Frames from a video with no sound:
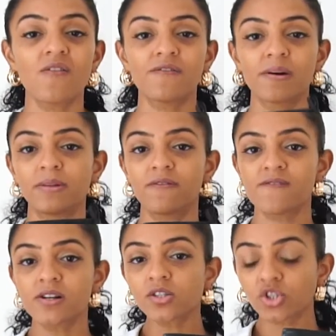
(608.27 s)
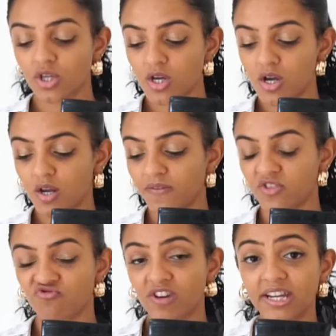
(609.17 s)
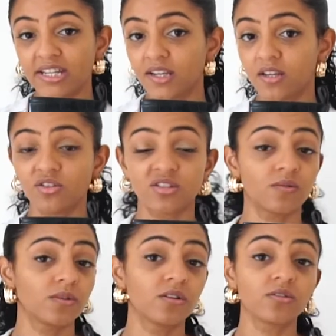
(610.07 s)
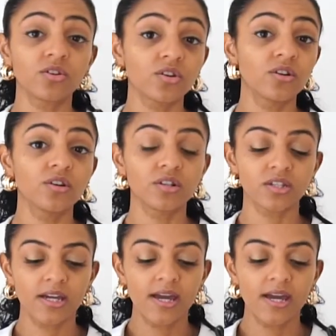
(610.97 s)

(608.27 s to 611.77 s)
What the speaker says: family function, if it's raining, you still want to look good.